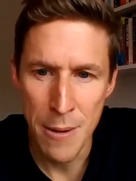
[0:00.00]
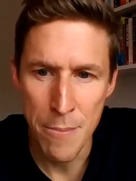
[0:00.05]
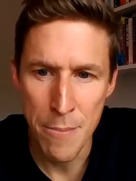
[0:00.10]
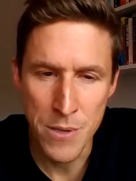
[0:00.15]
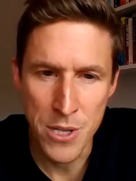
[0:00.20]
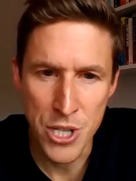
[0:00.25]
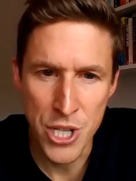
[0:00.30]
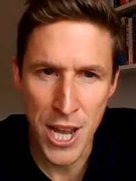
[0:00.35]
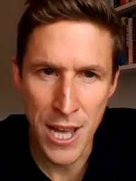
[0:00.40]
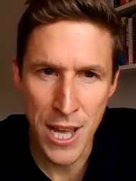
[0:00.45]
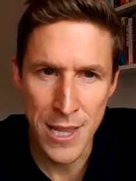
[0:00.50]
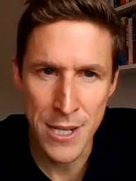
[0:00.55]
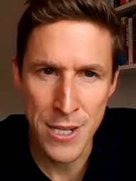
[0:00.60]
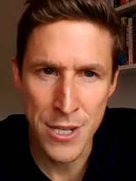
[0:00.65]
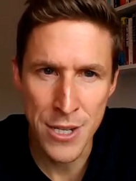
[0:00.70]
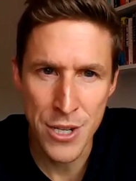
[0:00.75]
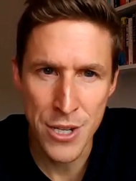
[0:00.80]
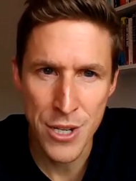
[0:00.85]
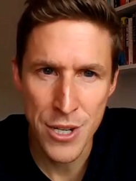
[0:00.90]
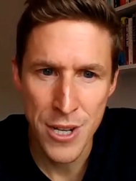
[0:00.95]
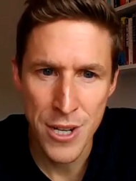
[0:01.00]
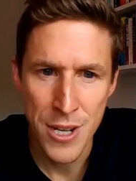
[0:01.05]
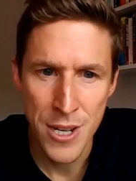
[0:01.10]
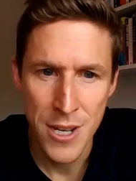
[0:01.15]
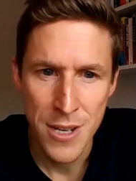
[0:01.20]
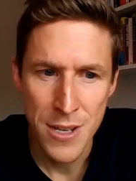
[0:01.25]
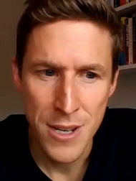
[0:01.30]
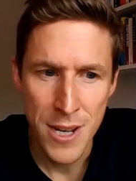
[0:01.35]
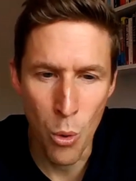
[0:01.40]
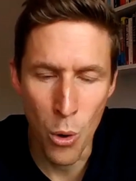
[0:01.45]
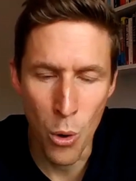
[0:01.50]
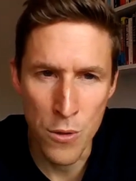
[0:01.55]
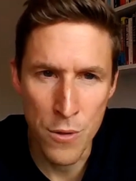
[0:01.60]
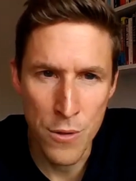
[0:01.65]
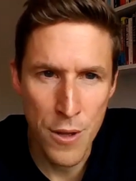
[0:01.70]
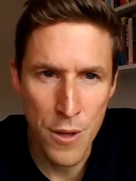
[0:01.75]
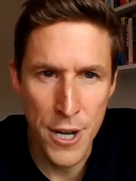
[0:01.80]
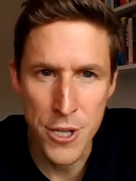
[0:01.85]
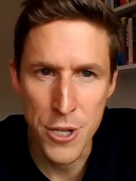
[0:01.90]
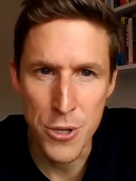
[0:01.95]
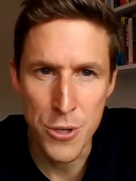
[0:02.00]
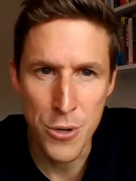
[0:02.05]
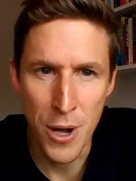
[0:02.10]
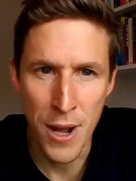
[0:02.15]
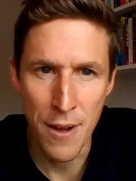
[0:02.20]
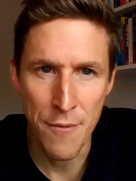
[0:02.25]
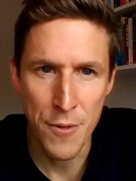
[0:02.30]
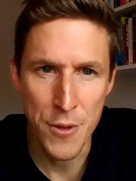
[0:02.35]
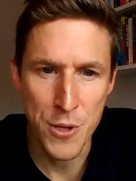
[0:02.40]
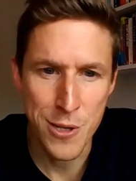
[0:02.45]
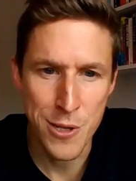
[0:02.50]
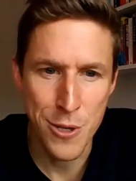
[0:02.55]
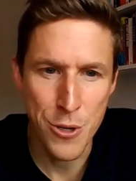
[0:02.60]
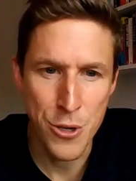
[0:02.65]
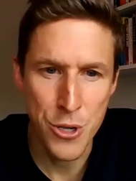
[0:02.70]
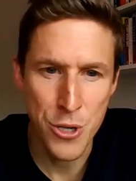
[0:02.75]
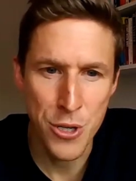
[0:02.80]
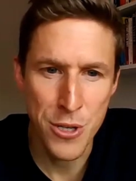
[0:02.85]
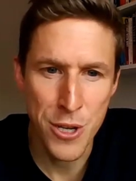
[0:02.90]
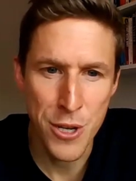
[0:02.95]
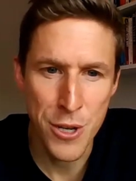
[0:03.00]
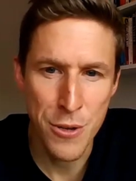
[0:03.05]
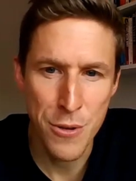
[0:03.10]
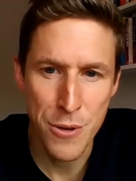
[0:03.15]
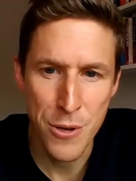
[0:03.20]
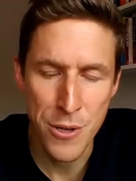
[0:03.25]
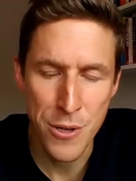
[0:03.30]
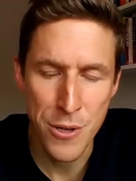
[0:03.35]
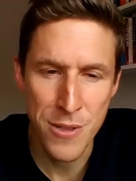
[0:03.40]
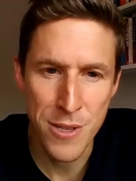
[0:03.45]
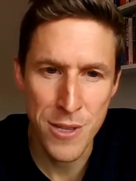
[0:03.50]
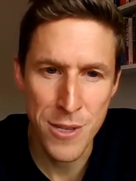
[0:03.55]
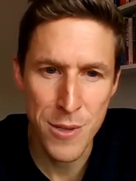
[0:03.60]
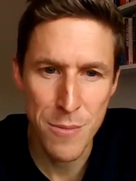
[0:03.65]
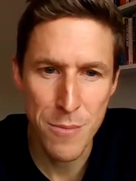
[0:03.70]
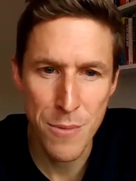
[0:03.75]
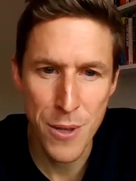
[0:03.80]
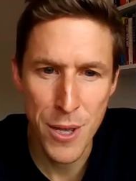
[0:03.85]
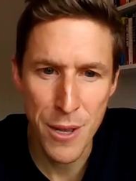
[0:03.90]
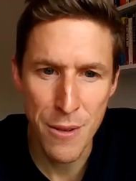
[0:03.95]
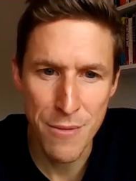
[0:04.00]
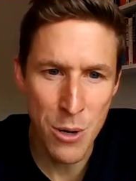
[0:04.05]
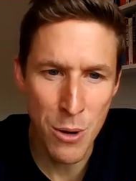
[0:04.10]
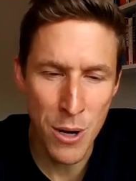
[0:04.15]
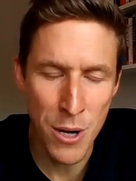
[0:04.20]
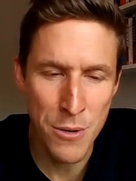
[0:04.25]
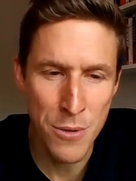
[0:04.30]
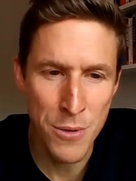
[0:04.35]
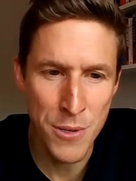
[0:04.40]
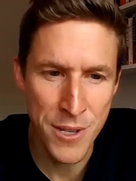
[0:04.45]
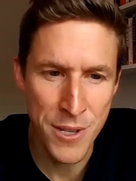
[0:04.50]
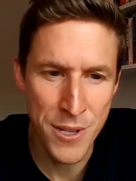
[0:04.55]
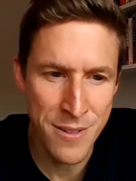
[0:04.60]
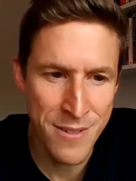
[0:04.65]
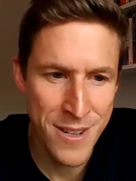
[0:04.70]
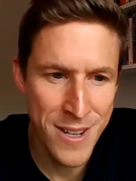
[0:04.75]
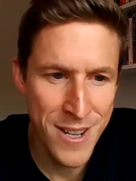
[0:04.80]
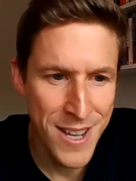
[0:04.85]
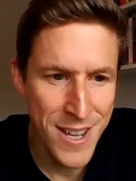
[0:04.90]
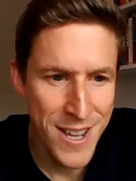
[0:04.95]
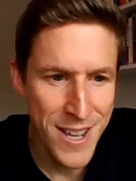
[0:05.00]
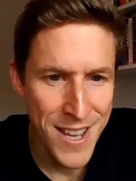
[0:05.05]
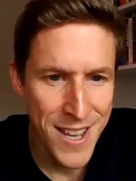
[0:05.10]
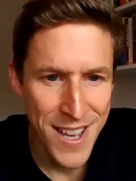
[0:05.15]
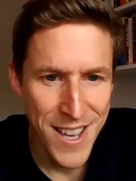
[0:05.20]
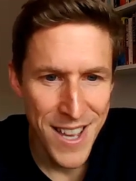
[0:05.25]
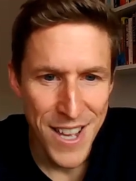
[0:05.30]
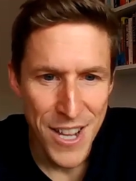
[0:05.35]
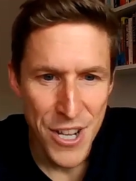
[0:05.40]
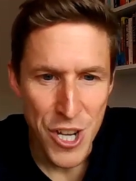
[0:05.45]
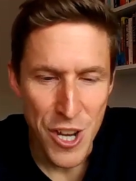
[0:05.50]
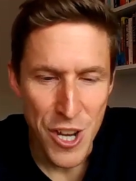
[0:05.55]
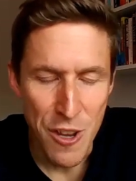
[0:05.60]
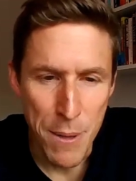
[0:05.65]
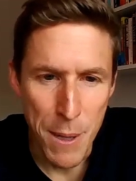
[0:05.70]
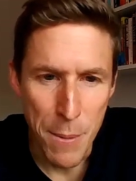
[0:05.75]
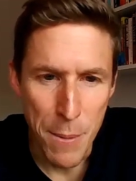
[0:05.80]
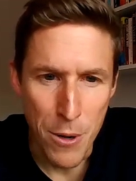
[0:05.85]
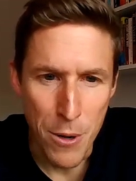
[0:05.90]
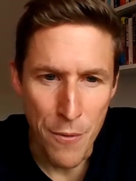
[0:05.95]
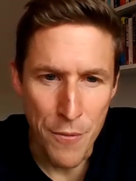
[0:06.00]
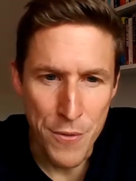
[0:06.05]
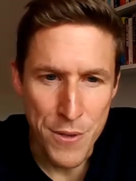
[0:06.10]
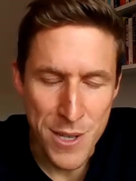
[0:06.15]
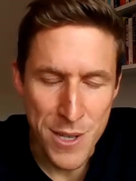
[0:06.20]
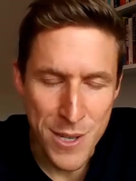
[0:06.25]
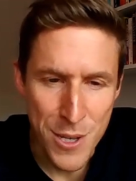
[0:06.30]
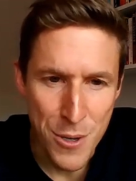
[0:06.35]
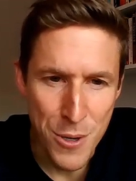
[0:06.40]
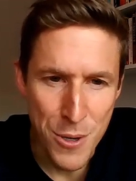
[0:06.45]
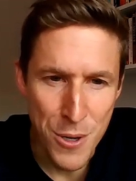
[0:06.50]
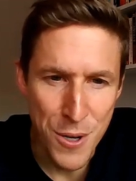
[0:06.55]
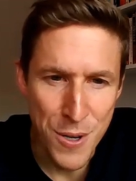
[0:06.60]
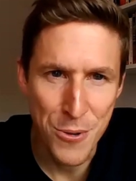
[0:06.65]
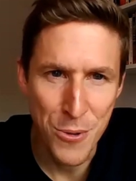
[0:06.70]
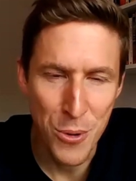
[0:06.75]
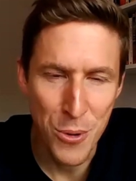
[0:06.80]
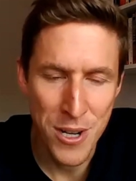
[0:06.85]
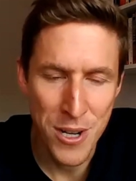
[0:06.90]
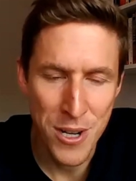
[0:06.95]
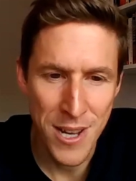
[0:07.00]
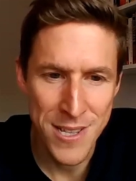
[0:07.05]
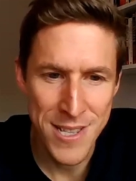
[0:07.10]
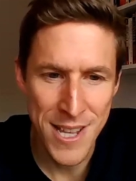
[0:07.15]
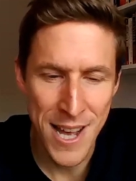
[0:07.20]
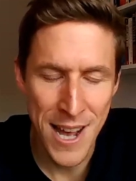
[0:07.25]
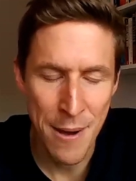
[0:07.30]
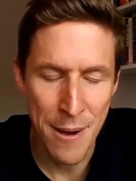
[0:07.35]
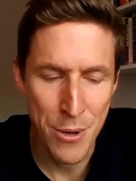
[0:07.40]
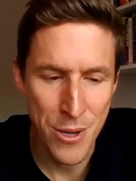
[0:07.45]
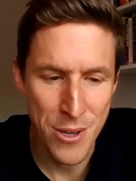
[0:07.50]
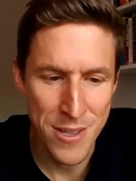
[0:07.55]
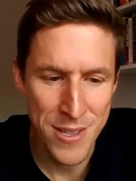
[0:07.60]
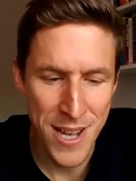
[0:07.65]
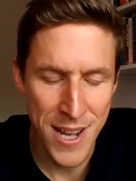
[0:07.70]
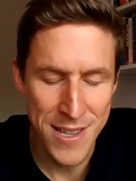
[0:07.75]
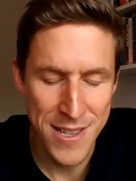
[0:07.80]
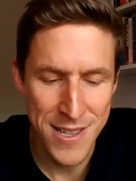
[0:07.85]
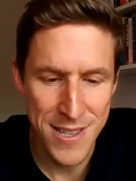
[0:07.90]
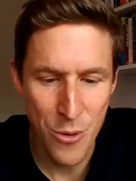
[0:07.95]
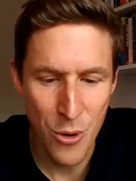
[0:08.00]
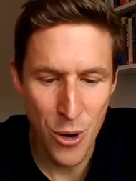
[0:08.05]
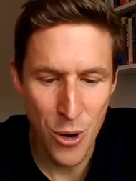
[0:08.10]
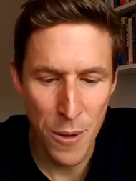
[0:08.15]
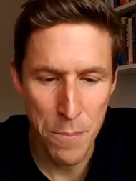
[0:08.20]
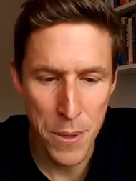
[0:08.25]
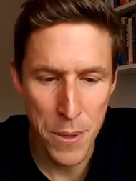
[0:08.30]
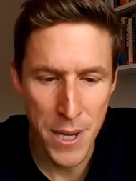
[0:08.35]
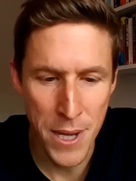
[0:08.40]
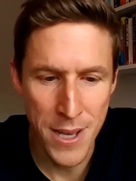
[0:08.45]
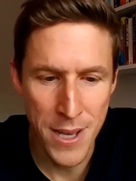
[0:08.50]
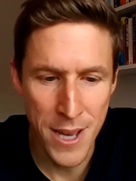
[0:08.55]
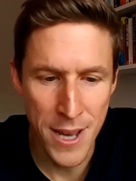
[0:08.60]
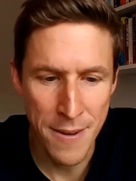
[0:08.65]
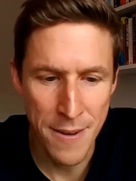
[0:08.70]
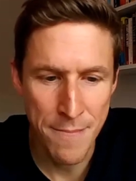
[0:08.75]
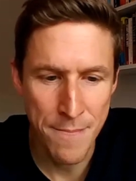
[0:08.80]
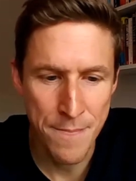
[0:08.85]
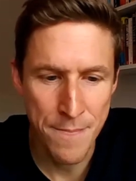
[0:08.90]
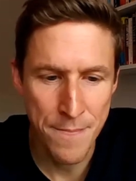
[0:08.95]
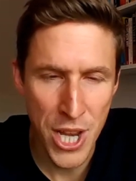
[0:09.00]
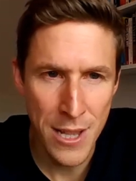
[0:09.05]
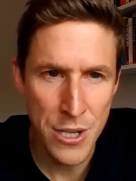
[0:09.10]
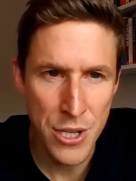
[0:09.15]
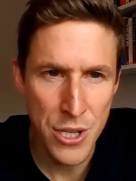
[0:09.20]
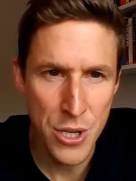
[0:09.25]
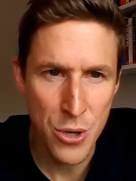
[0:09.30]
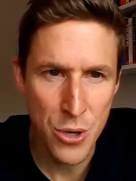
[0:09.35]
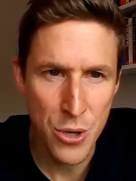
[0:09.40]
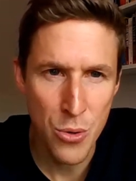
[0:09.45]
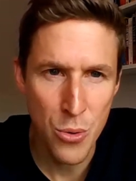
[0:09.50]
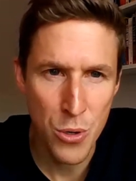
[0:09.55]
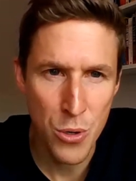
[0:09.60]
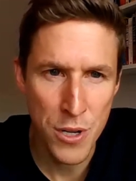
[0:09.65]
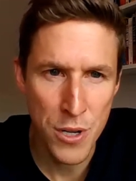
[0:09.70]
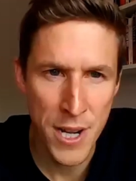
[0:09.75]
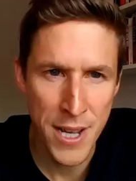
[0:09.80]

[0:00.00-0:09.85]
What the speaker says: becomes a challenge. One, I do not have the solution to, because there's COOs and chief people officers who can organise that, because that's quite a big challenge to